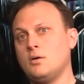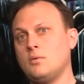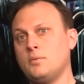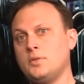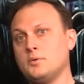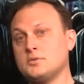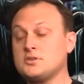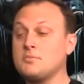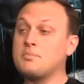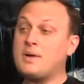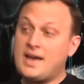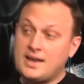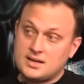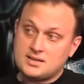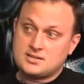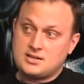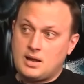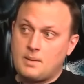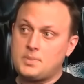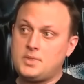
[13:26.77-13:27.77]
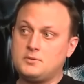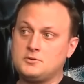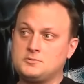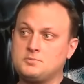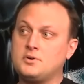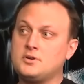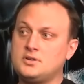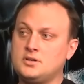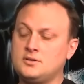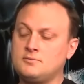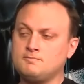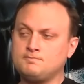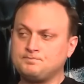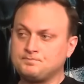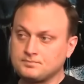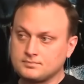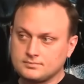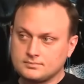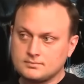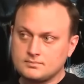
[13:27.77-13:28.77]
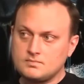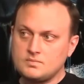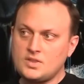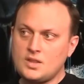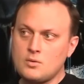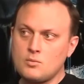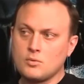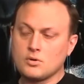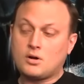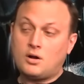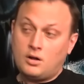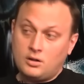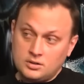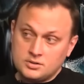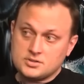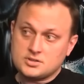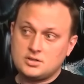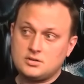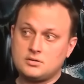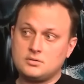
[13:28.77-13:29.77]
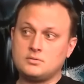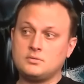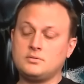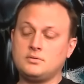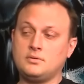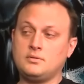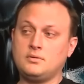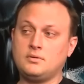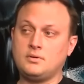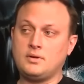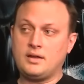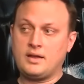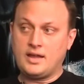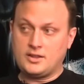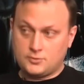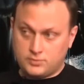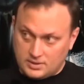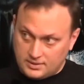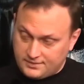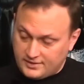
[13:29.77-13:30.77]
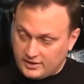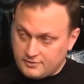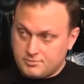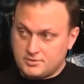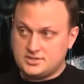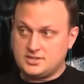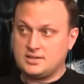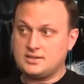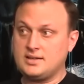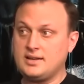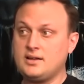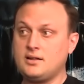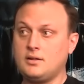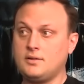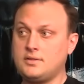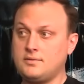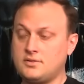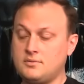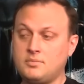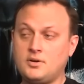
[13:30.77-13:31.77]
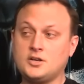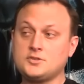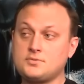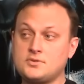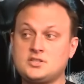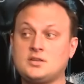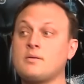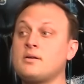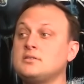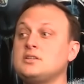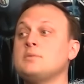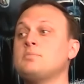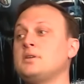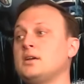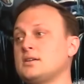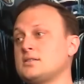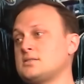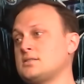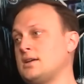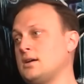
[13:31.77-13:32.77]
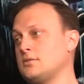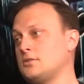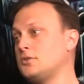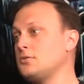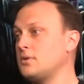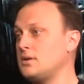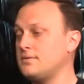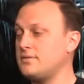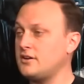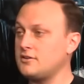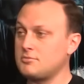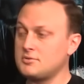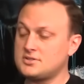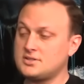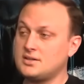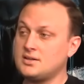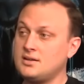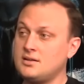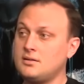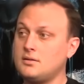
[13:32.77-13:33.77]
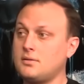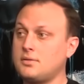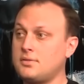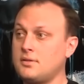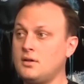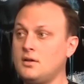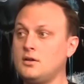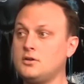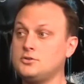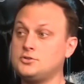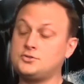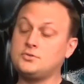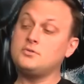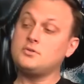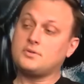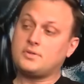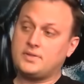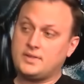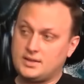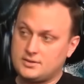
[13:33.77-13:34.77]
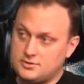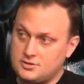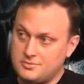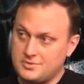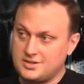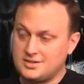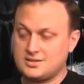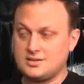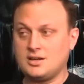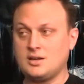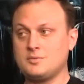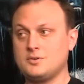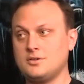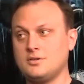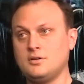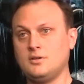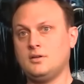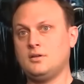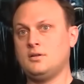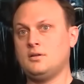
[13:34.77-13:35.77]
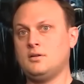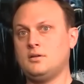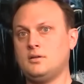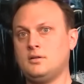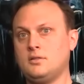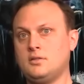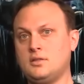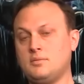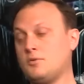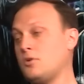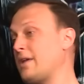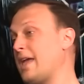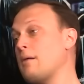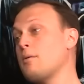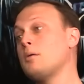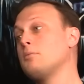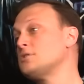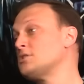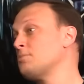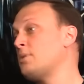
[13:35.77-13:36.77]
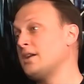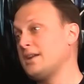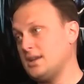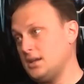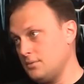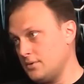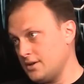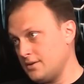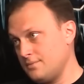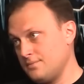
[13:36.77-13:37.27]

There was a backstop that was put in, where also at 25% health, if the boss was somehow DPS down to 25% health, sooner than that 2-minute timer, the gateway would spawn anyway.